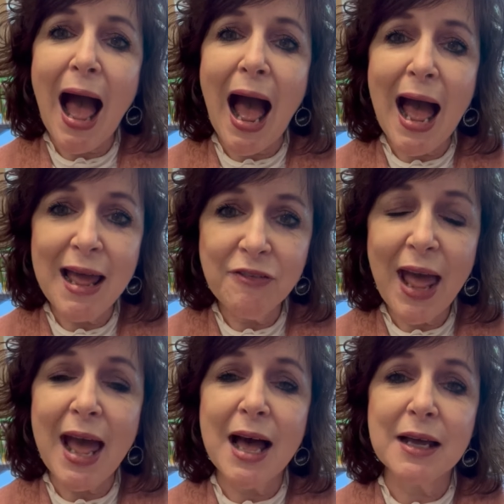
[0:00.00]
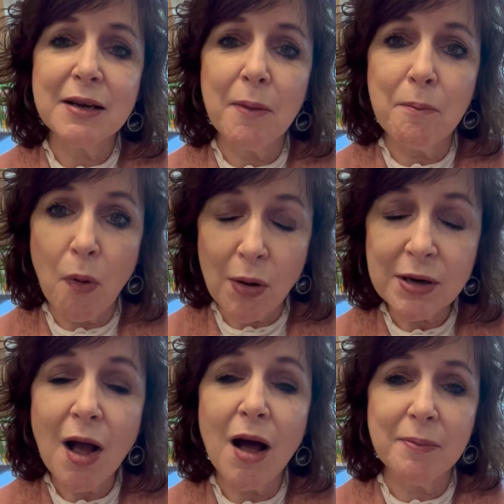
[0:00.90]
I have had more
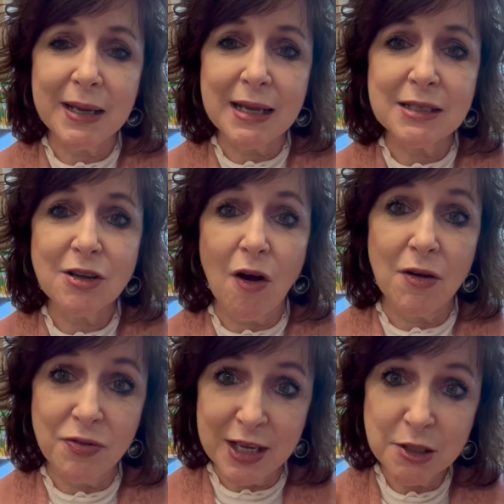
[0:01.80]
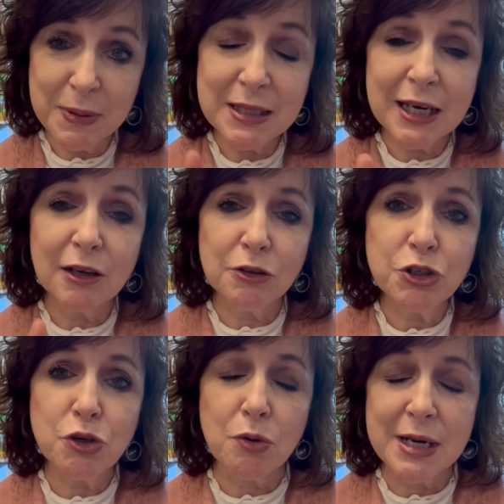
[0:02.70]
comments on this particular
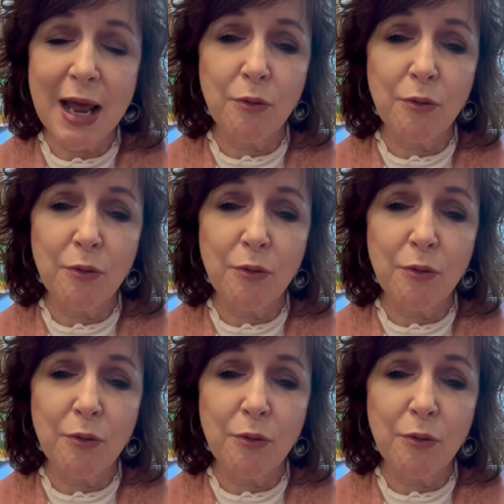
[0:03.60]
story that